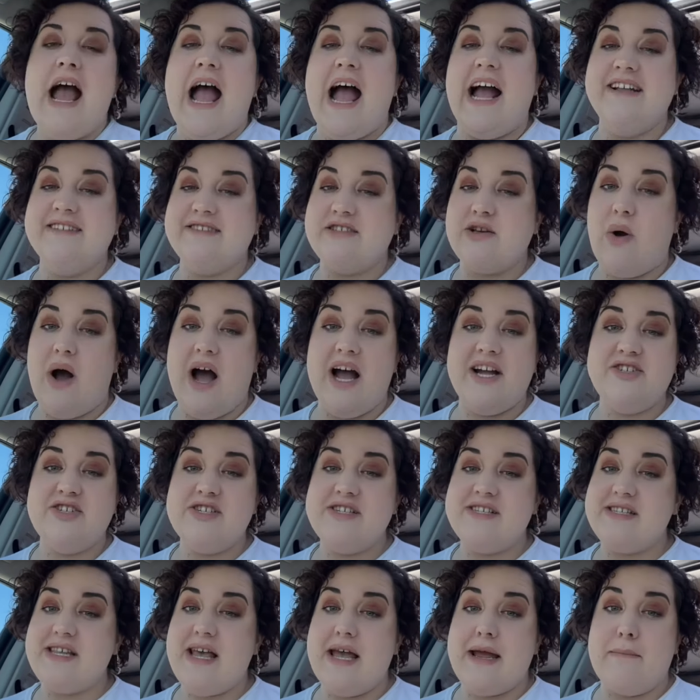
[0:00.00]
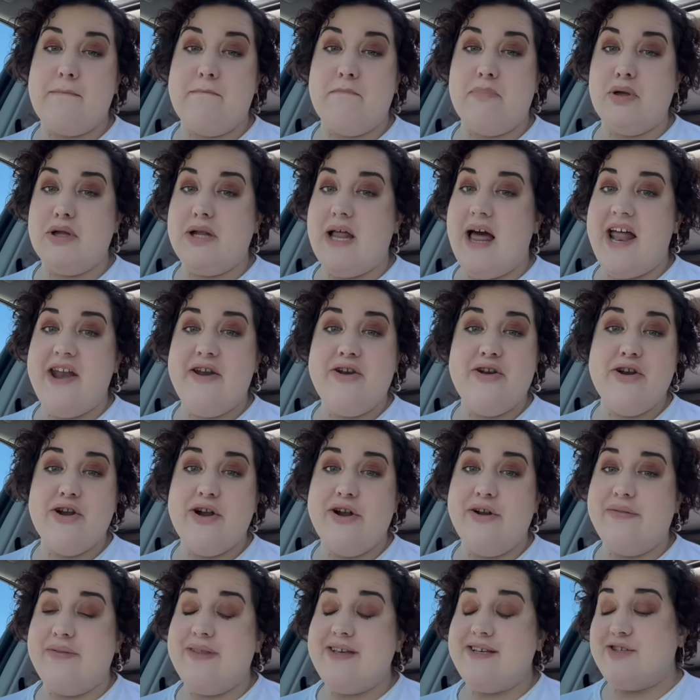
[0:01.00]
And so I just like
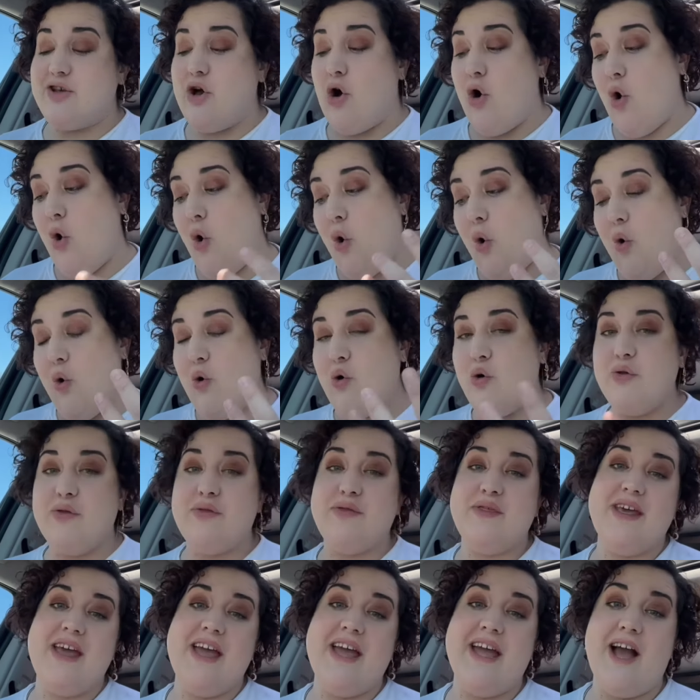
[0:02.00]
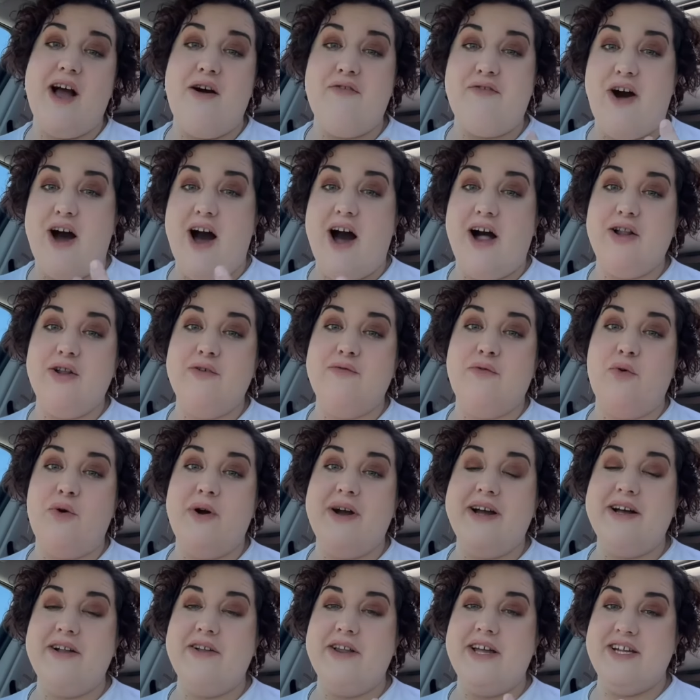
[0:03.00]
blended this whole thing of olive
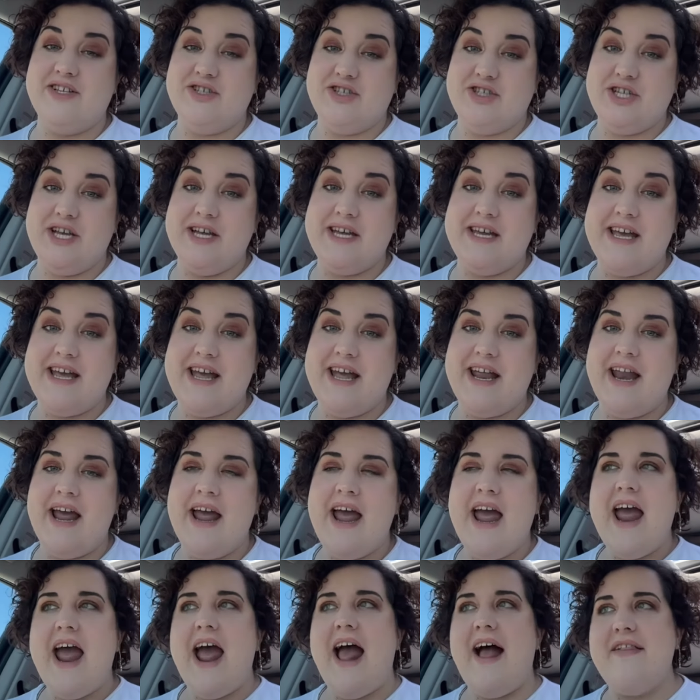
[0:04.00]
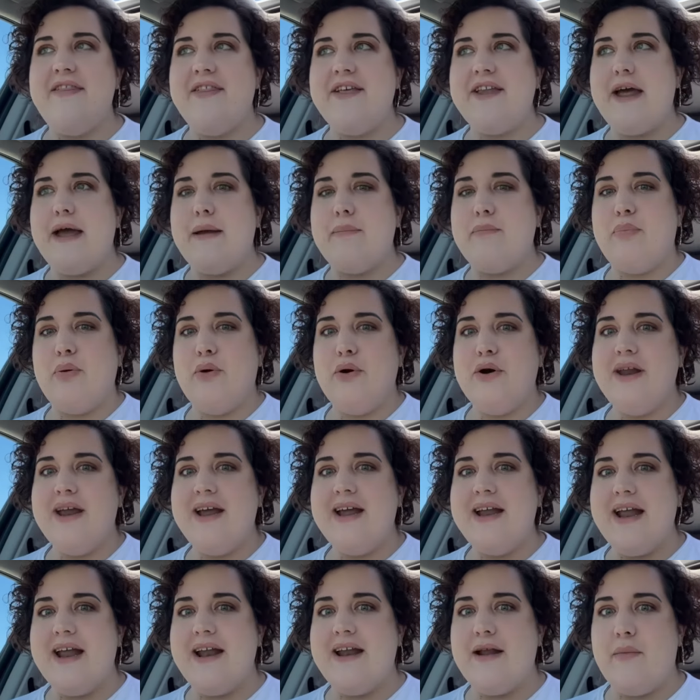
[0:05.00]
oil and chicken. And then I put
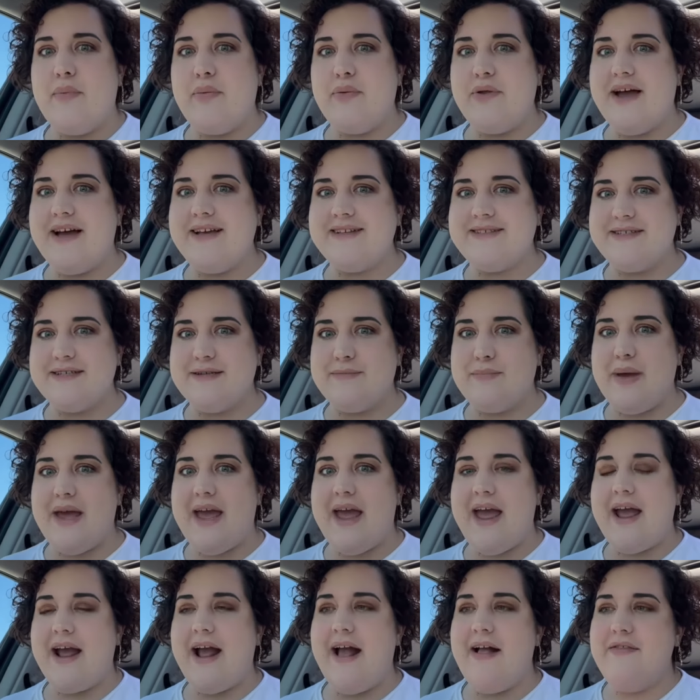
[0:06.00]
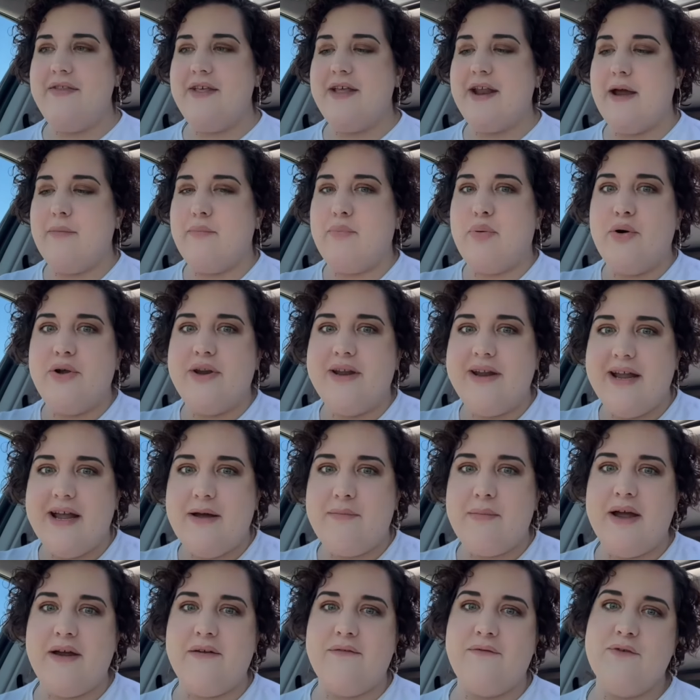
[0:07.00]
it in a plastic bag, and then I put it in
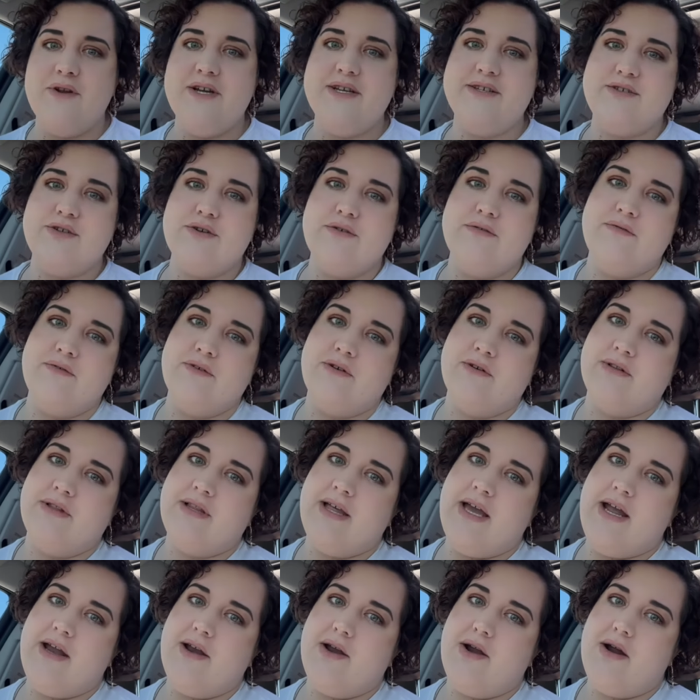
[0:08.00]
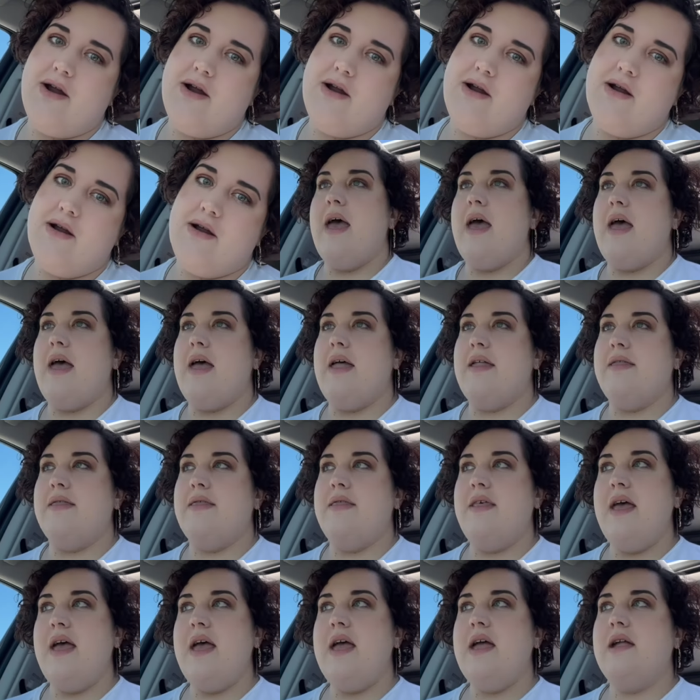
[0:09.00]
my freezer for later. And
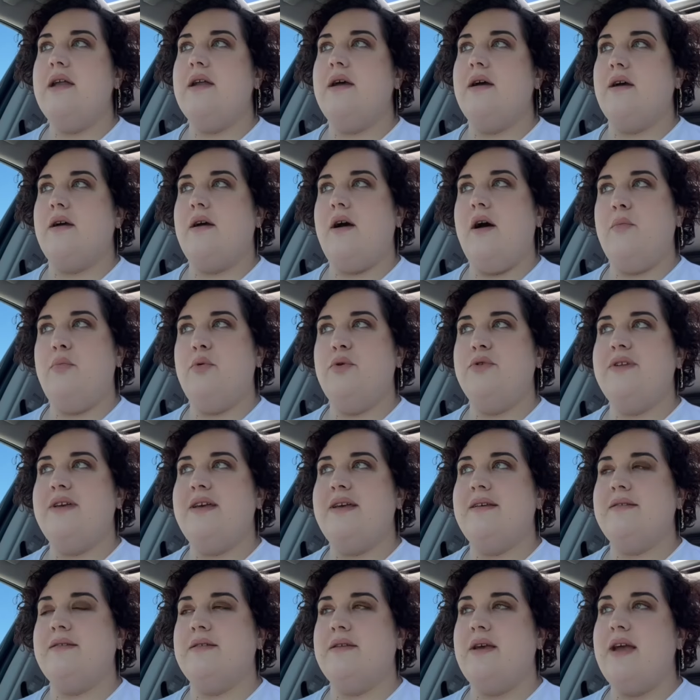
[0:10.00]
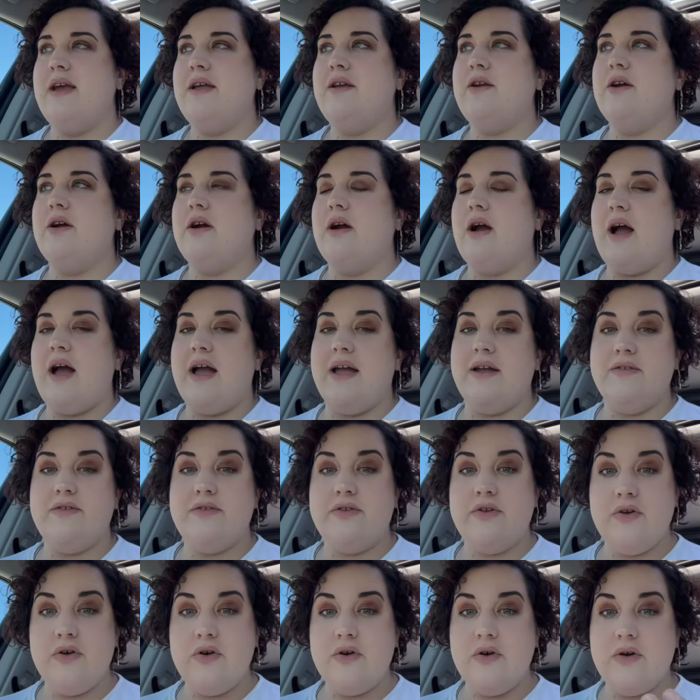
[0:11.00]
then a couple days later, I
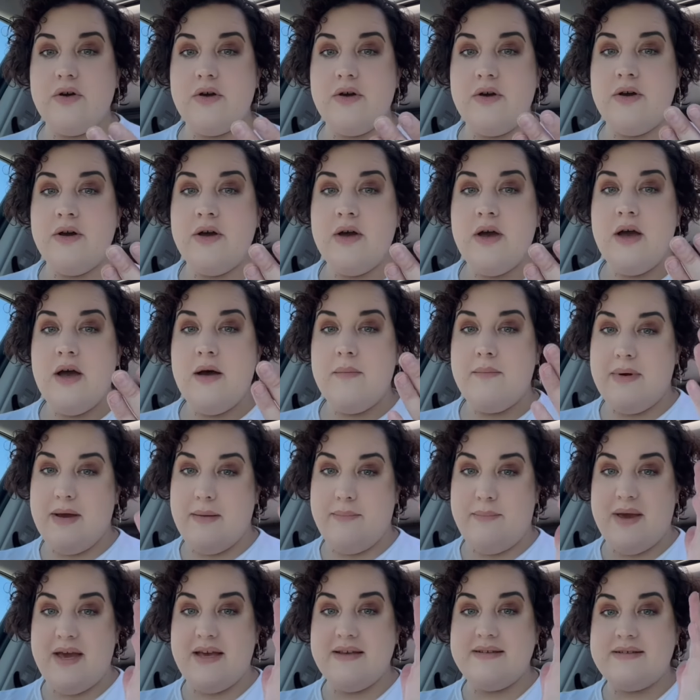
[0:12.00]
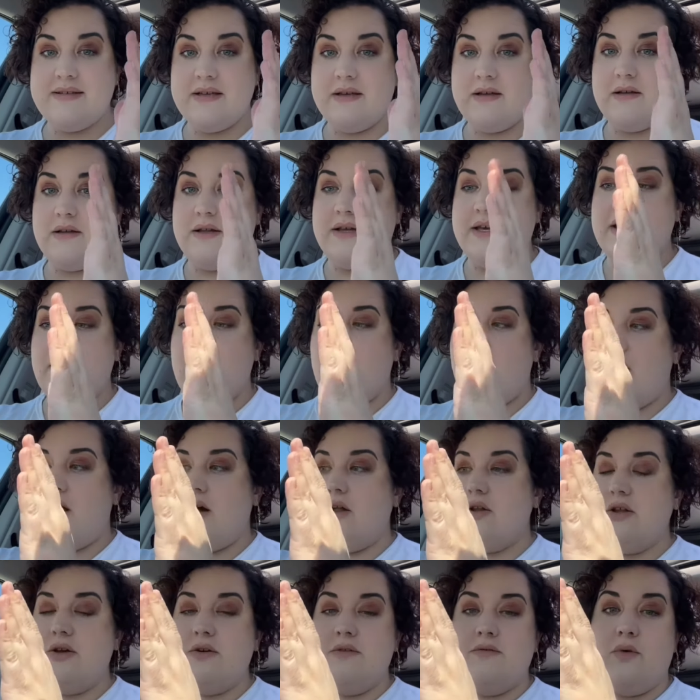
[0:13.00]
took my basically
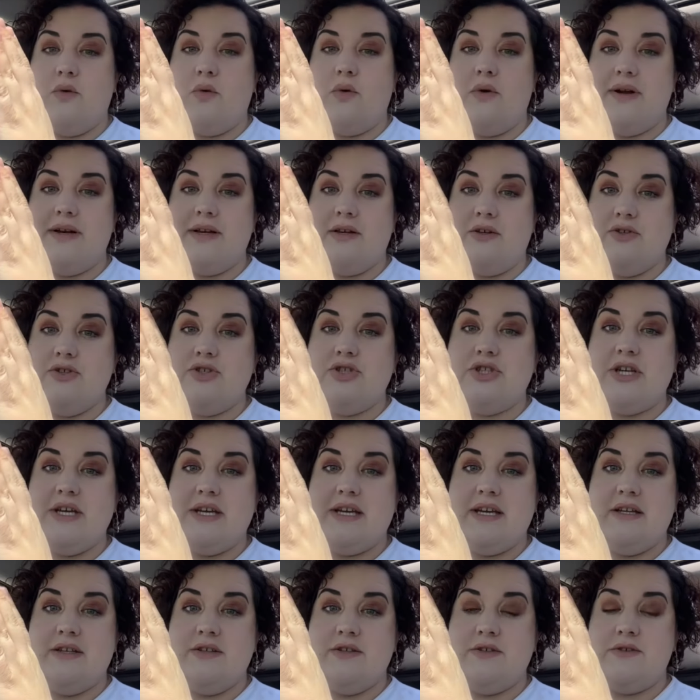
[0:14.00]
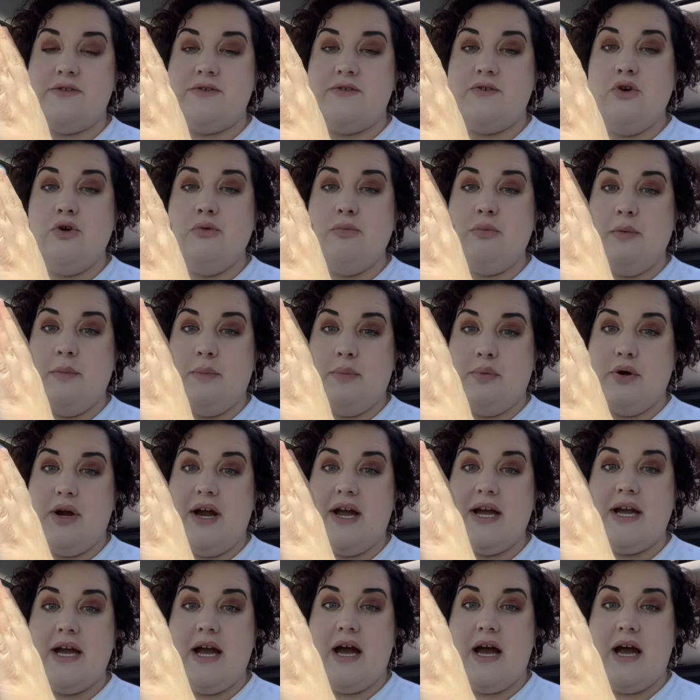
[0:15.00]
olive oil chicken soup brick